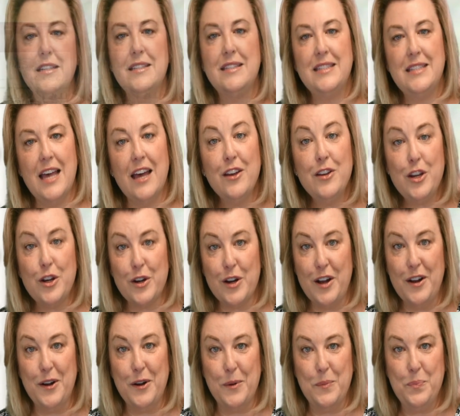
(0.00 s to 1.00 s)
to sell your
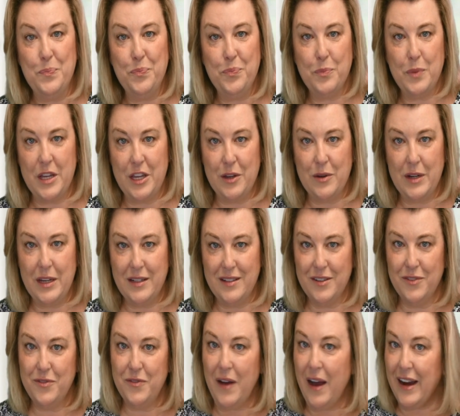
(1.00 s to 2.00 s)
home, but you need
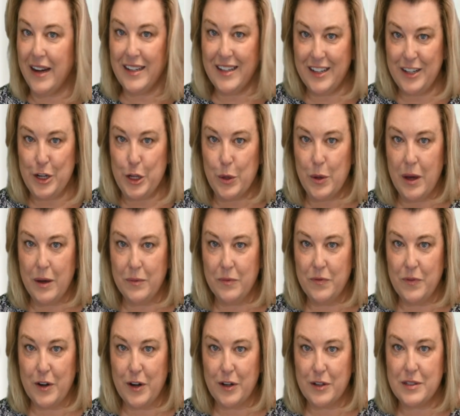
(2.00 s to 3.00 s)
to find a new home
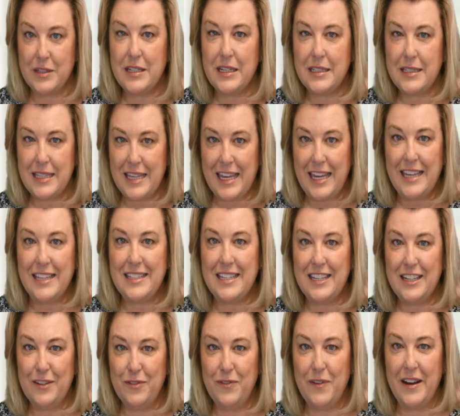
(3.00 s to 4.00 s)
first, it's
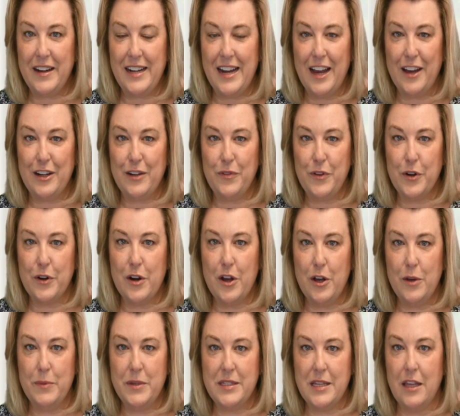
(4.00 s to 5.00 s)
easy to find out if your
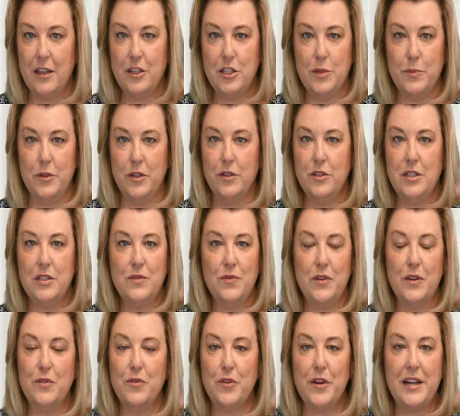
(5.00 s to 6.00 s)
home is eligible. Just
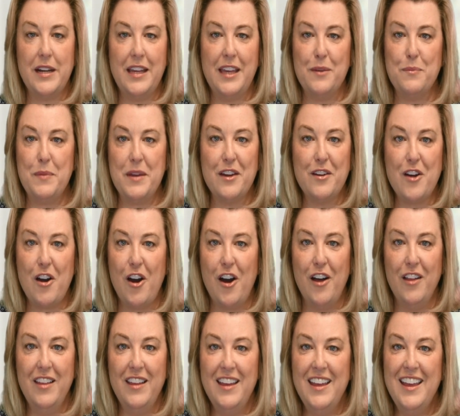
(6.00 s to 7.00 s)
feel free to give me a
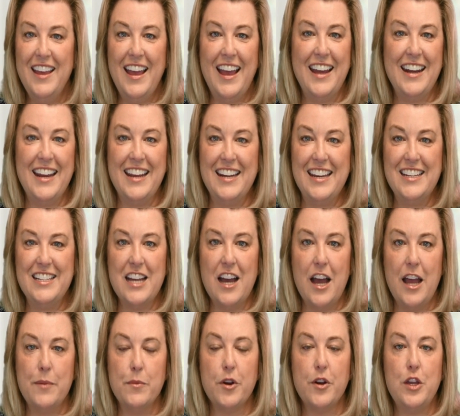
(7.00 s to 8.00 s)
call at any
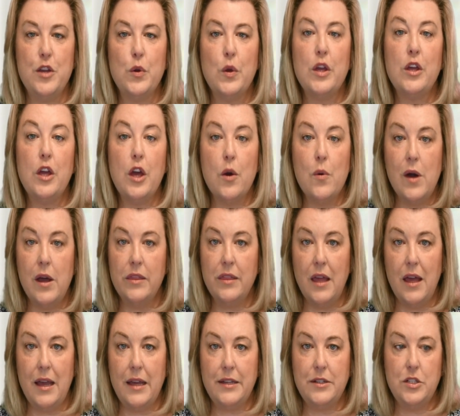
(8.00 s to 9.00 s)
time, or you can go
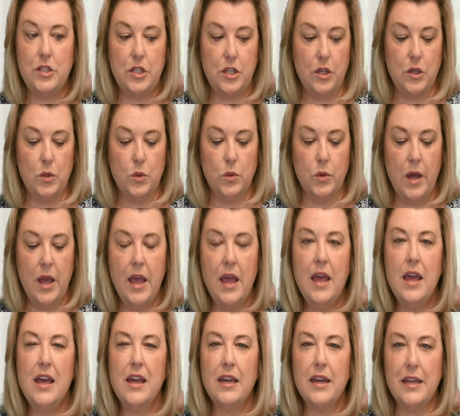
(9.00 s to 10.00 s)
online to
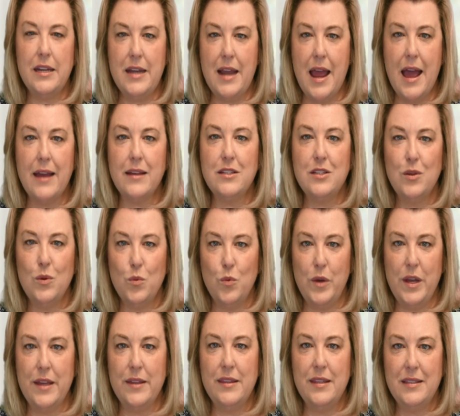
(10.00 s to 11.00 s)

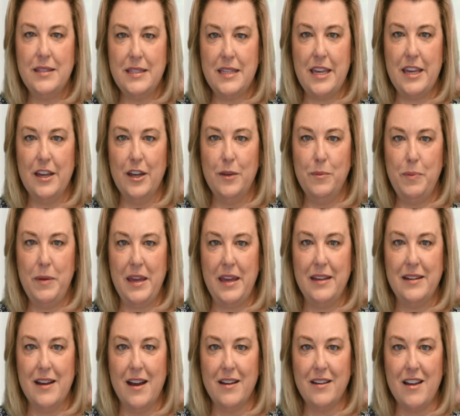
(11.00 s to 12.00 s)

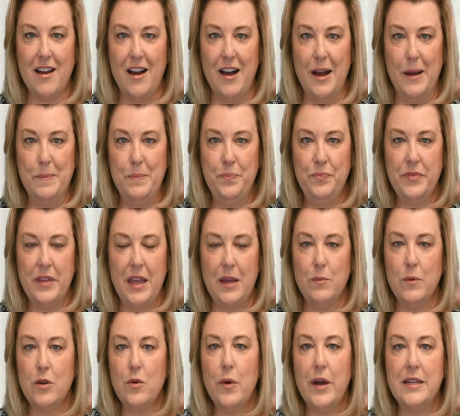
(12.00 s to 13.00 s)
connectwithclp.com
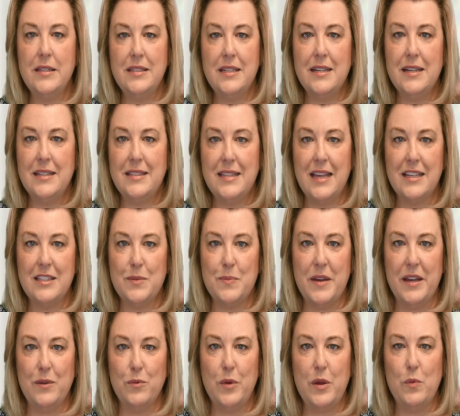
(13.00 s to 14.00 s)
and request an
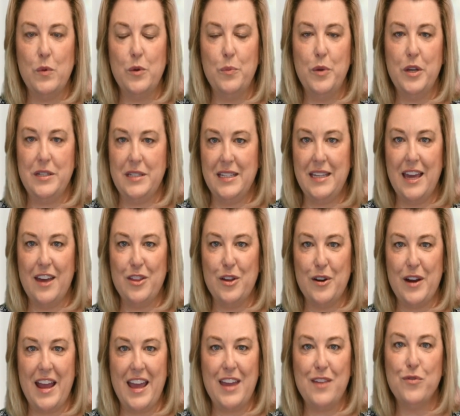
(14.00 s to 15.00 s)
assessment. We will put
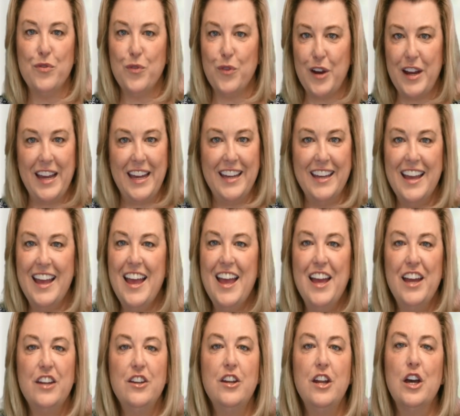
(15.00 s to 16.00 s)
together a free,
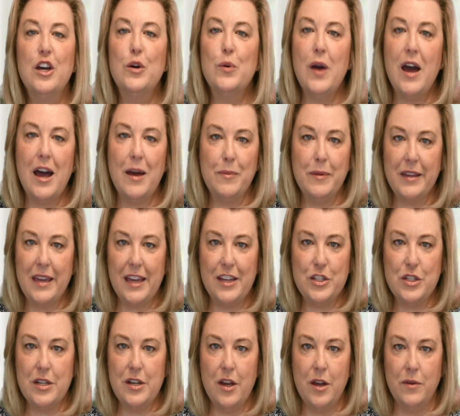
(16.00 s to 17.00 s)
no
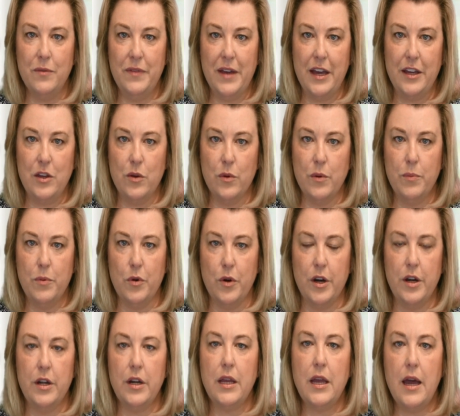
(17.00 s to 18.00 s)
obligation home value
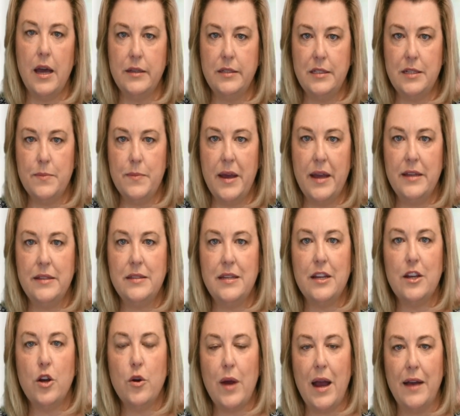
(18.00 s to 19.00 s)
report, customized
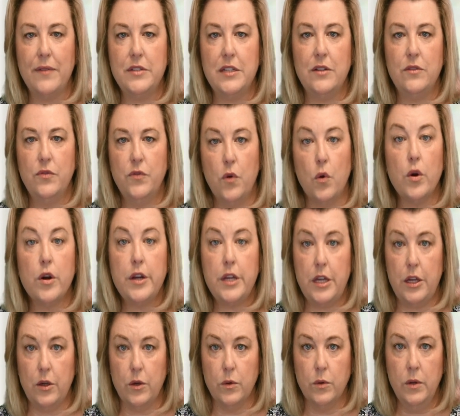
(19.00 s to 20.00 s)
and crafted for
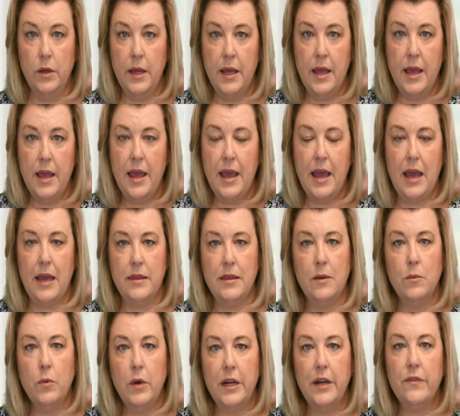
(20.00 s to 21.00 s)
you. And
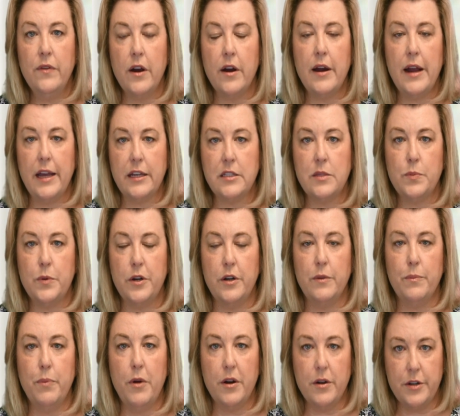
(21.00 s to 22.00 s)
then one of our
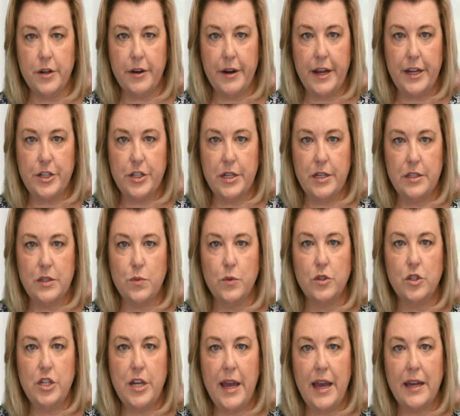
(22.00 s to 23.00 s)
expert partner agents
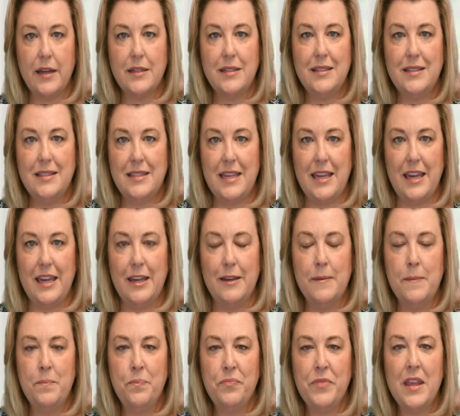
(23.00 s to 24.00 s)
will check to
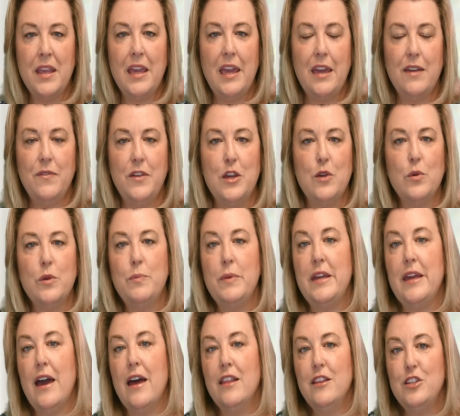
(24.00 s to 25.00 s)
see if you would
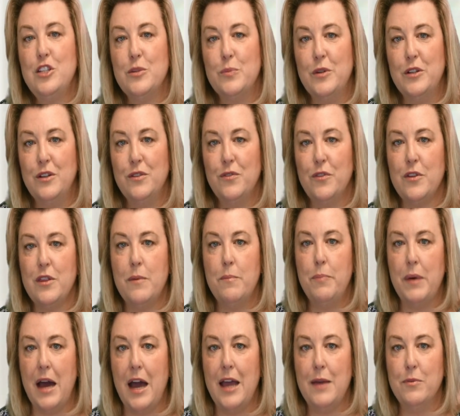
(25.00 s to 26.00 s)
be eligible for the
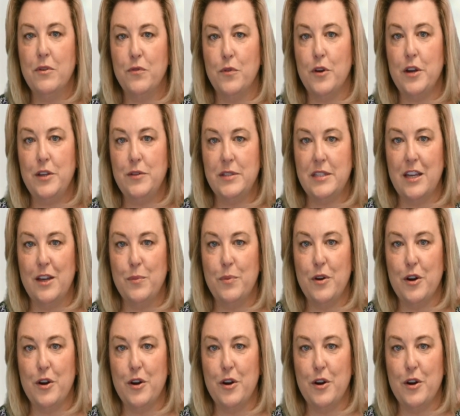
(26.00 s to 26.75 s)
buy before you sell